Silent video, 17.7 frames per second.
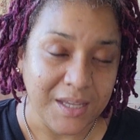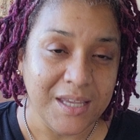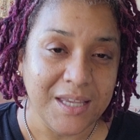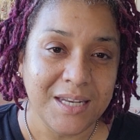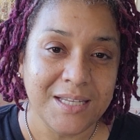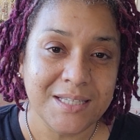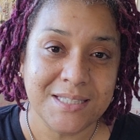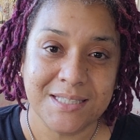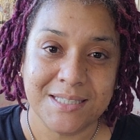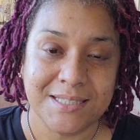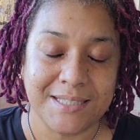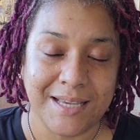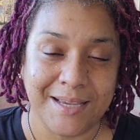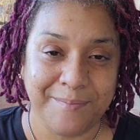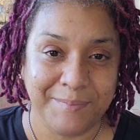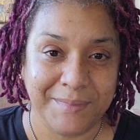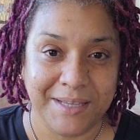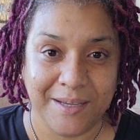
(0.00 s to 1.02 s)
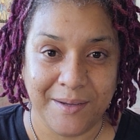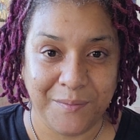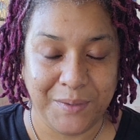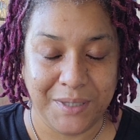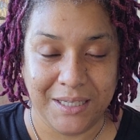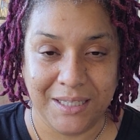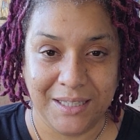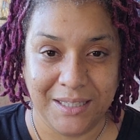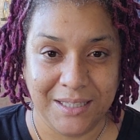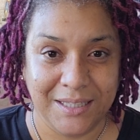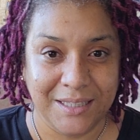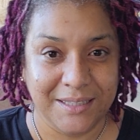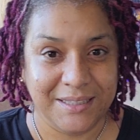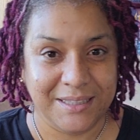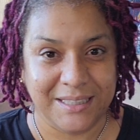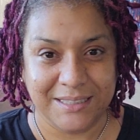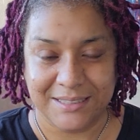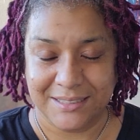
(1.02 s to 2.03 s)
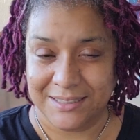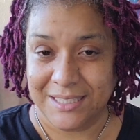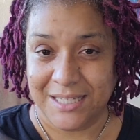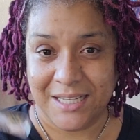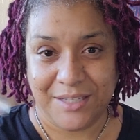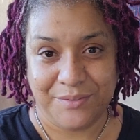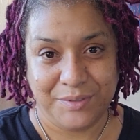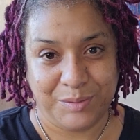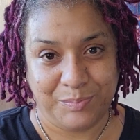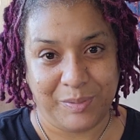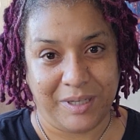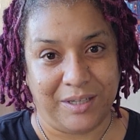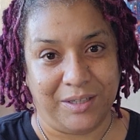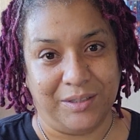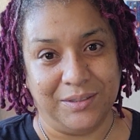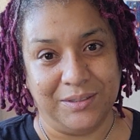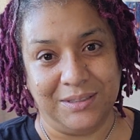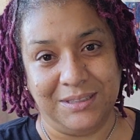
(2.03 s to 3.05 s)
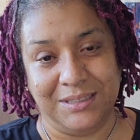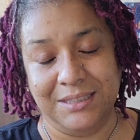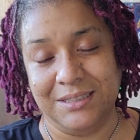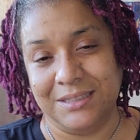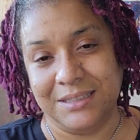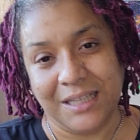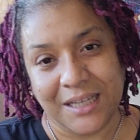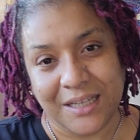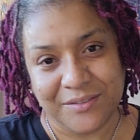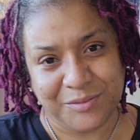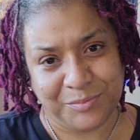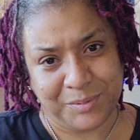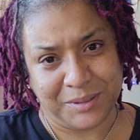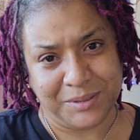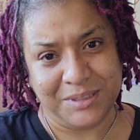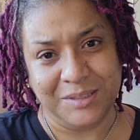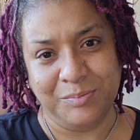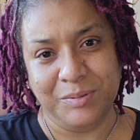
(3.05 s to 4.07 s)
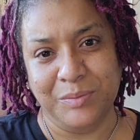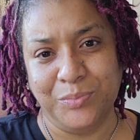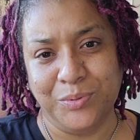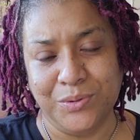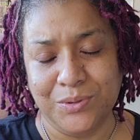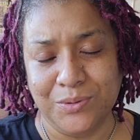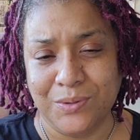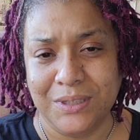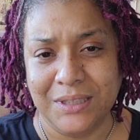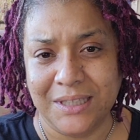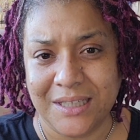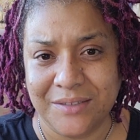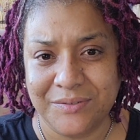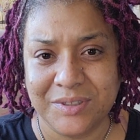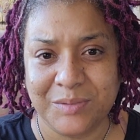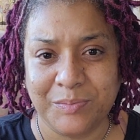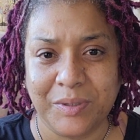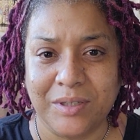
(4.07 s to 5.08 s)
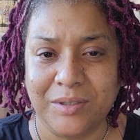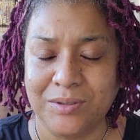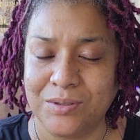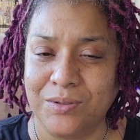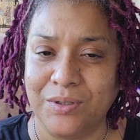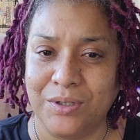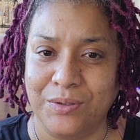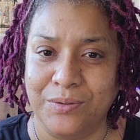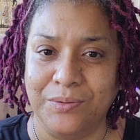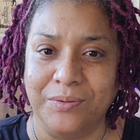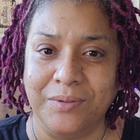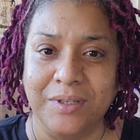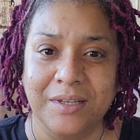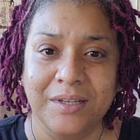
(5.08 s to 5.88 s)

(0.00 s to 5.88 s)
And it's the same thing with these love spells, these love spells, these people doing love spells on you.